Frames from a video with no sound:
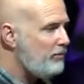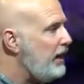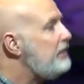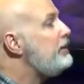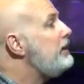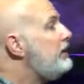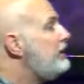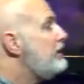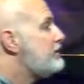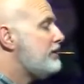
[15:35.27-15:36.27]
or
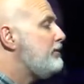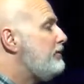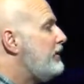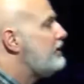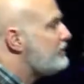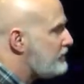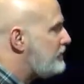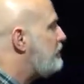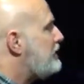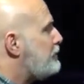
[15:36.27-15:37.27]
maybe some of us
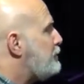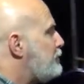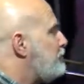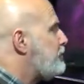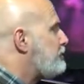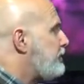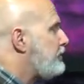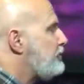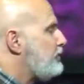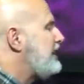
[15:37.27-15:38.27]
should be so super
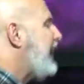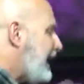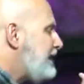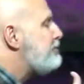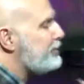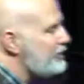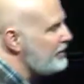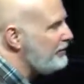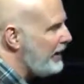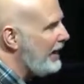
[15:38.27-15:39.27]
spiritual that
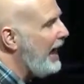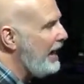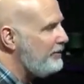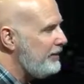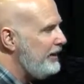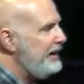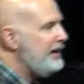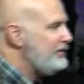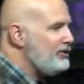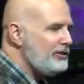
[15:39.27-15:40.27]
80% of our life
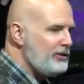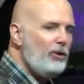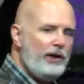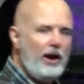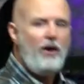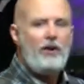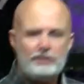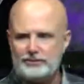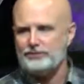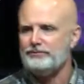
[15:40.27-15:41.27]
is just going
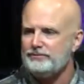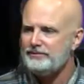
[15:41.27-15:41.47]
awesome.